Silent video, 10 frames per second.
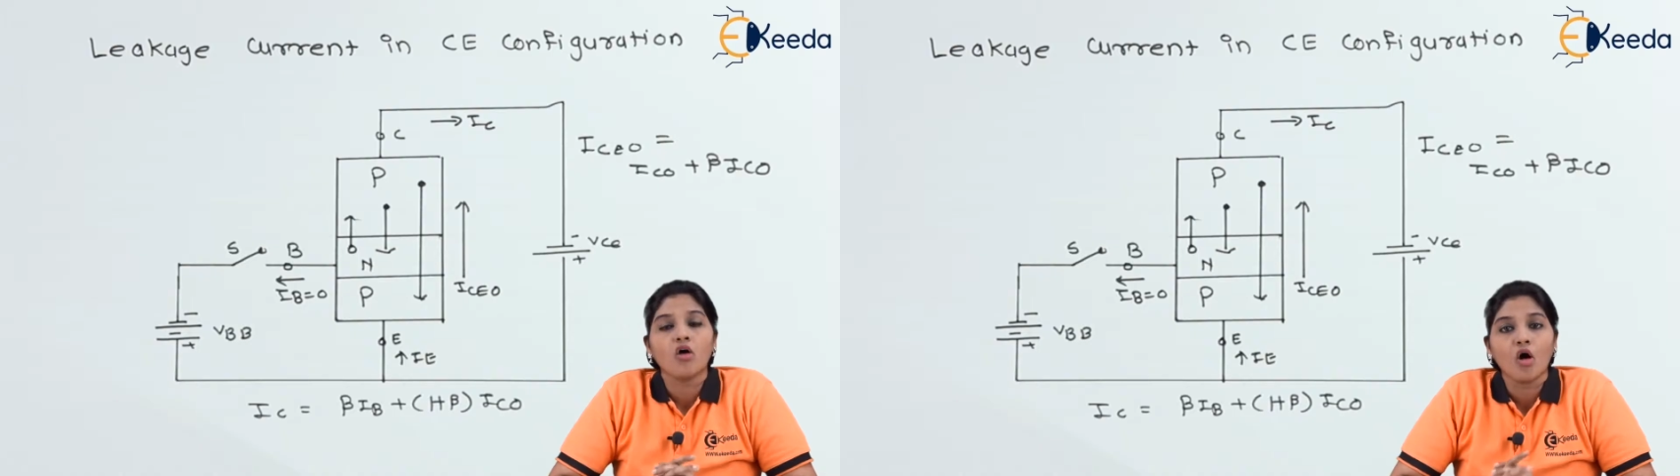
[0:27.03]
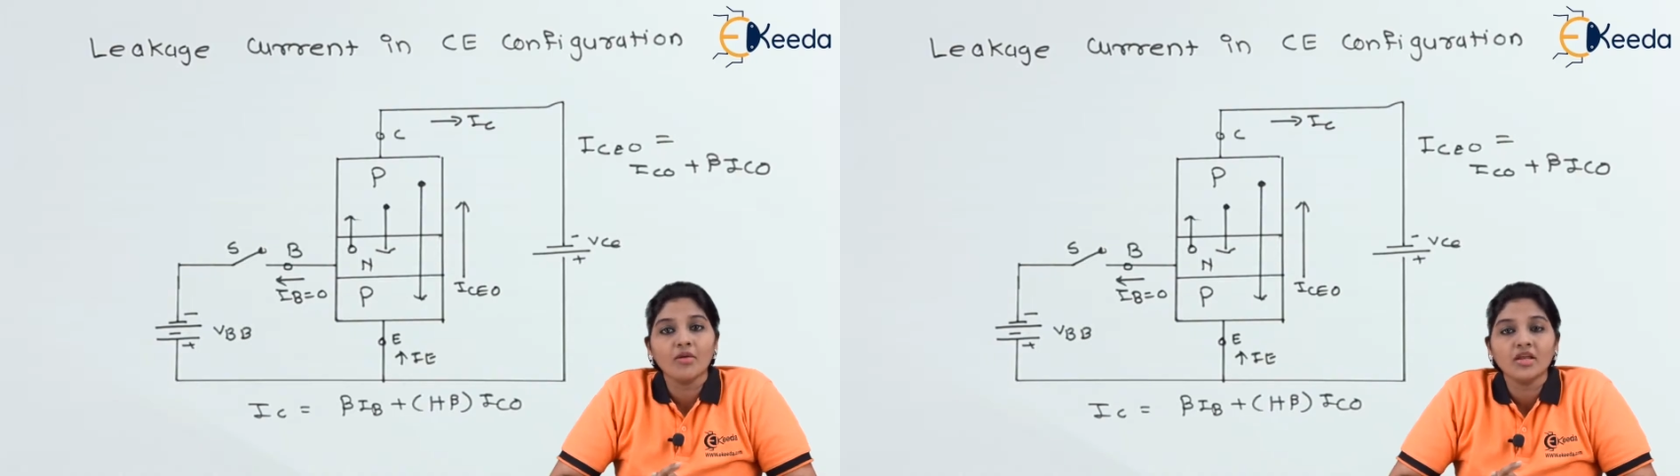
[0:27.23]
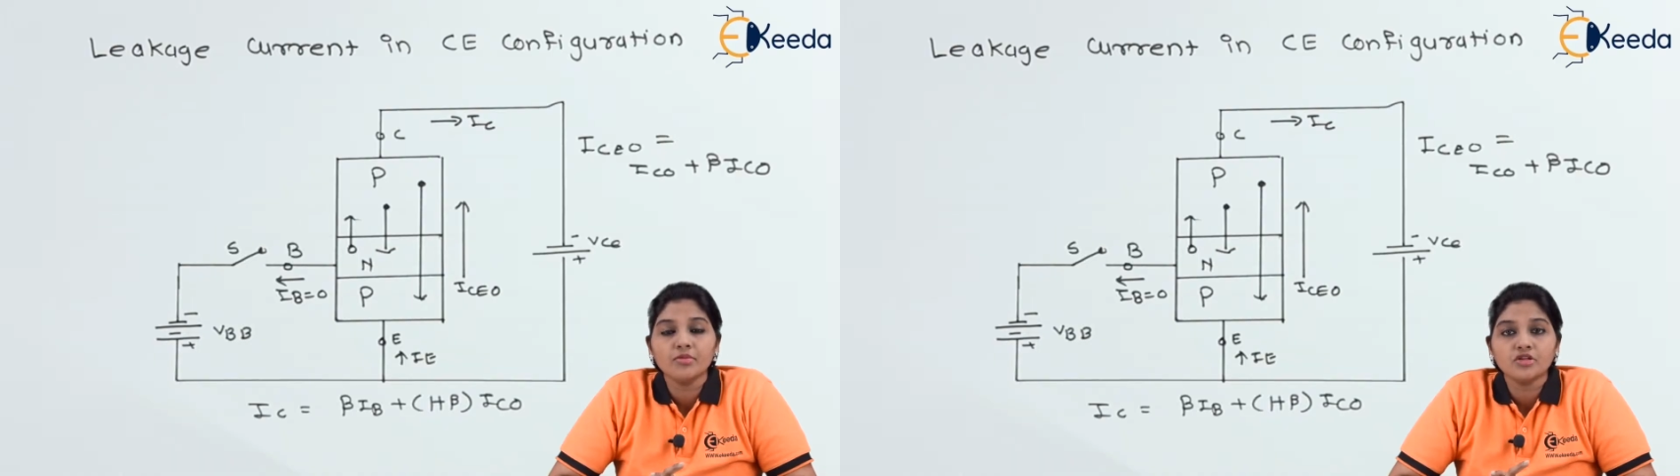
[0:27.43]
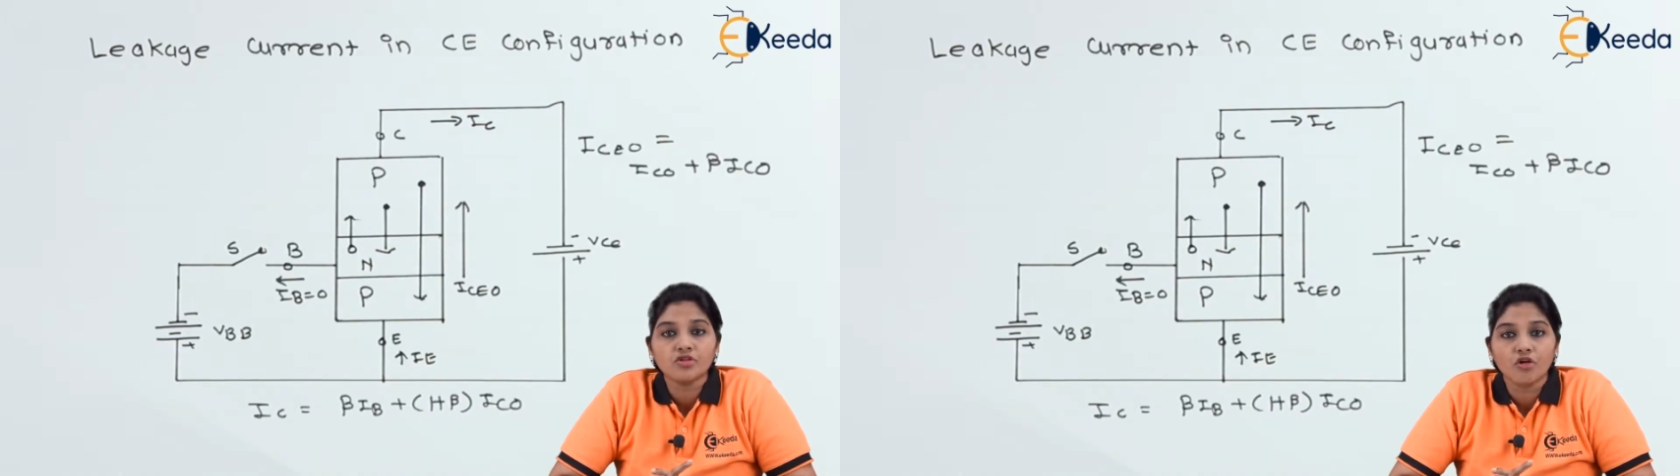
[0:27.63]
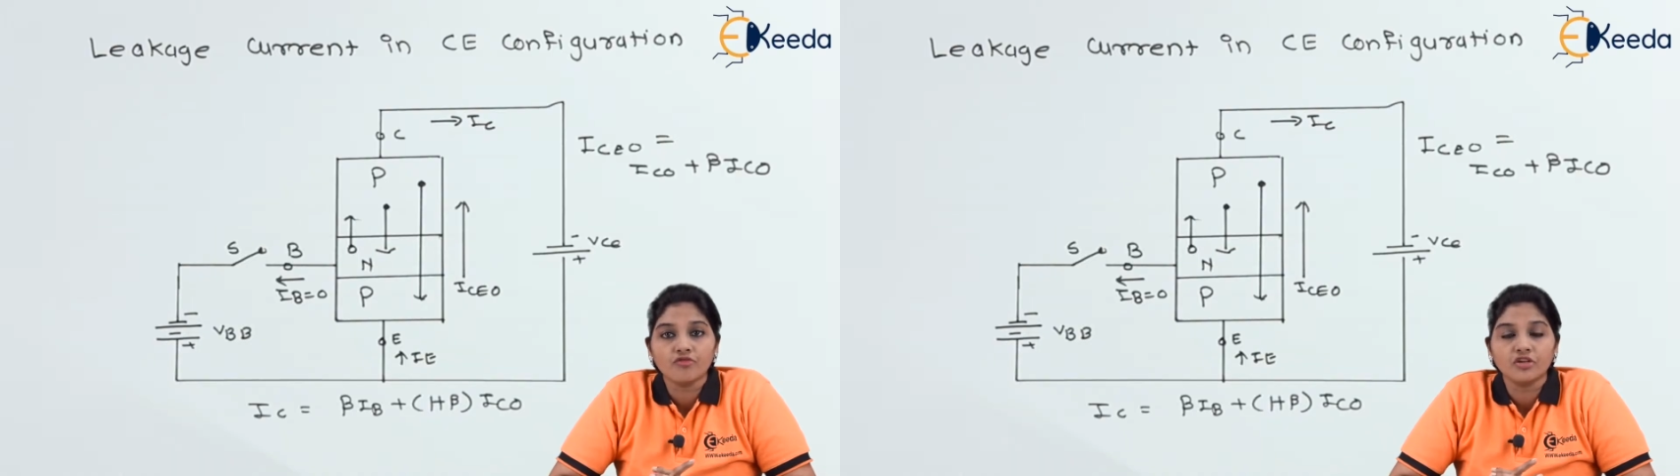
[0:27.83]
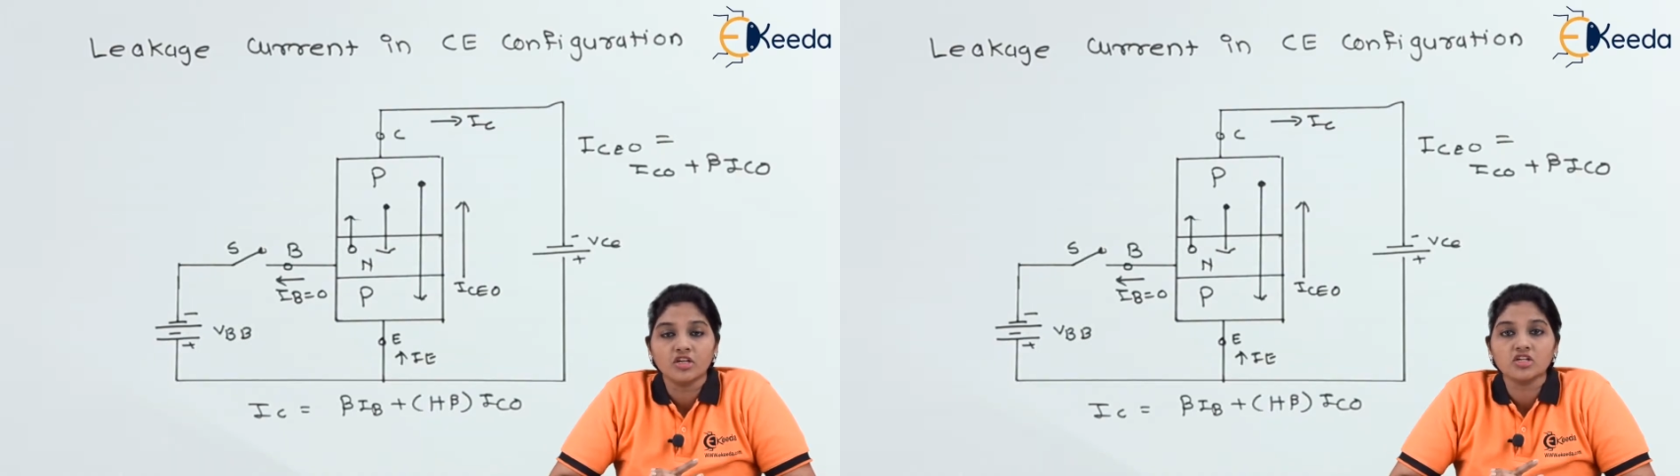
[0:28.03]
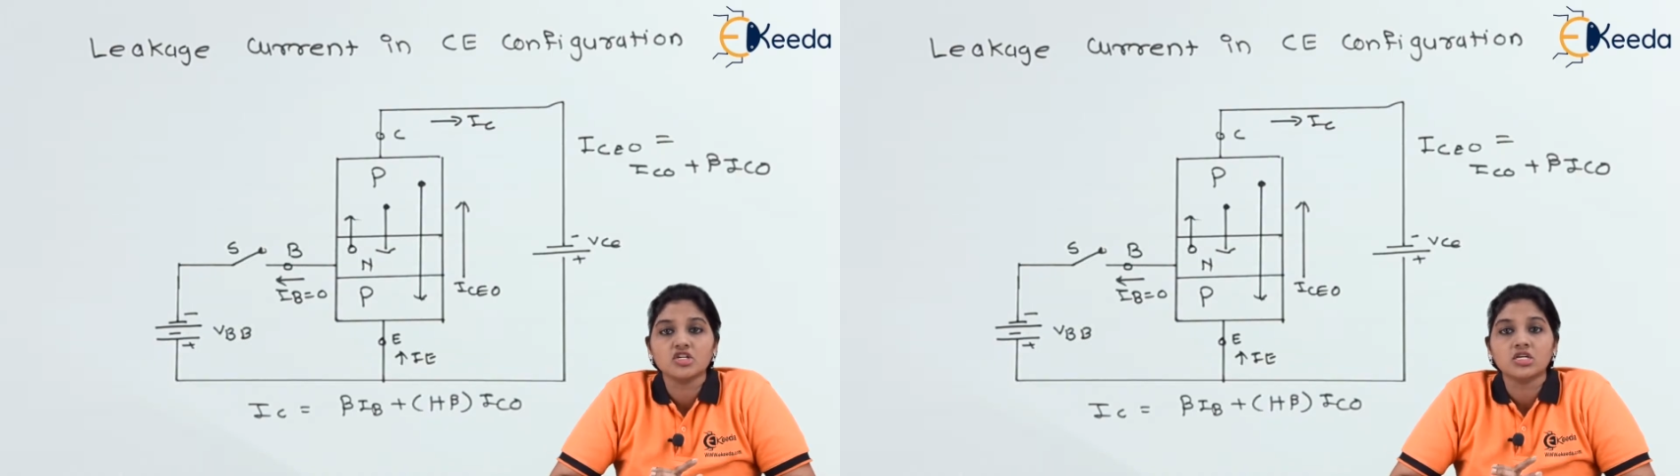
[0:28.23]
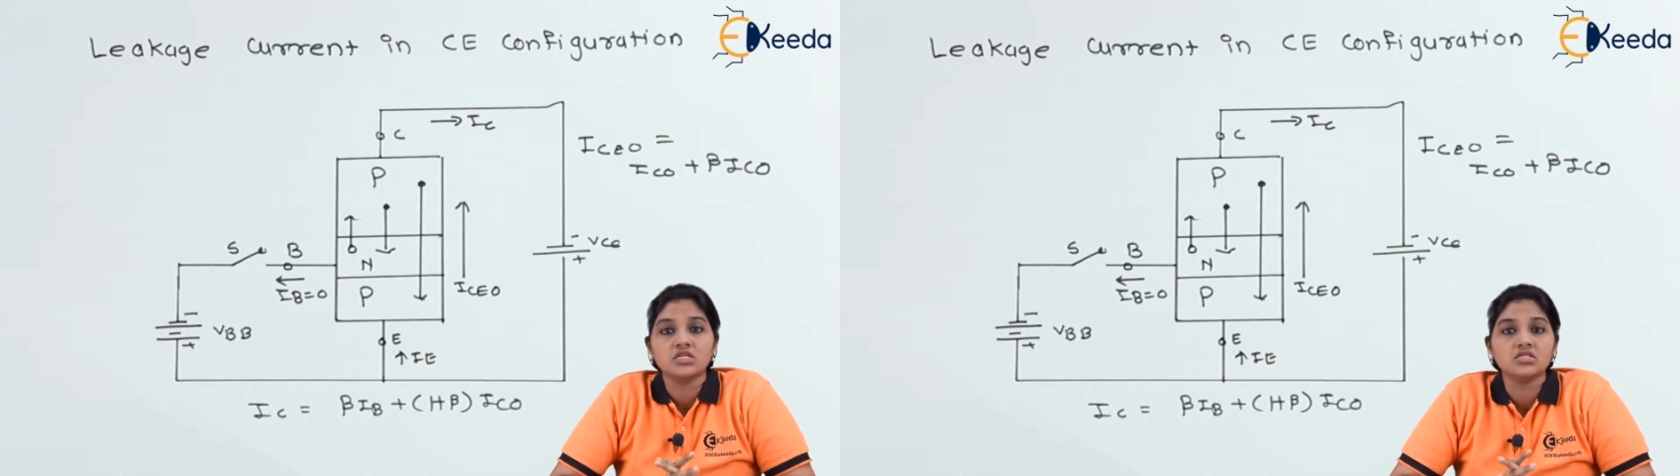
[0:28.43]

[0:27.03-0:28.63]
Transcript: common emitter configuration